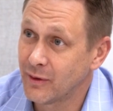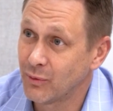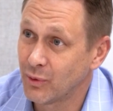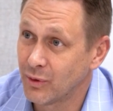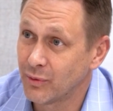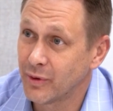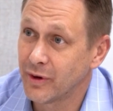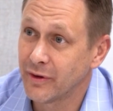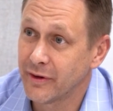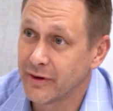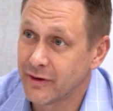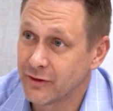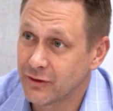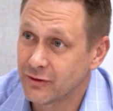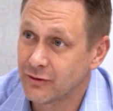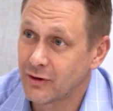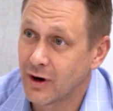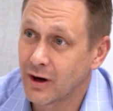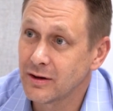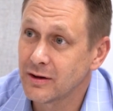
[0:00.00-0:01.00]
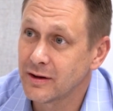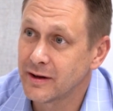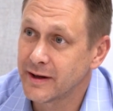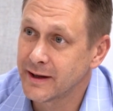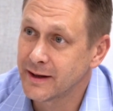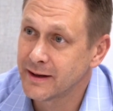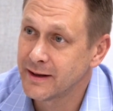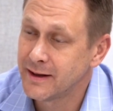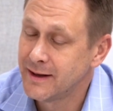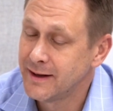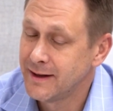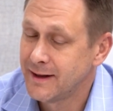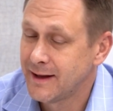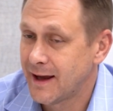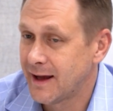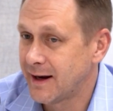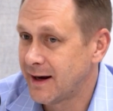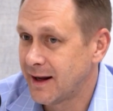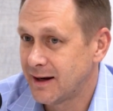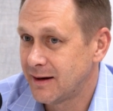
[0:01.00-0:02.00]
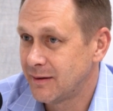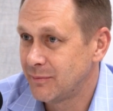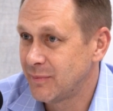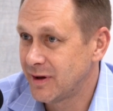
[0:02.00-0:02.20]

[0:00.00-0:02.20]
that were really struggling and had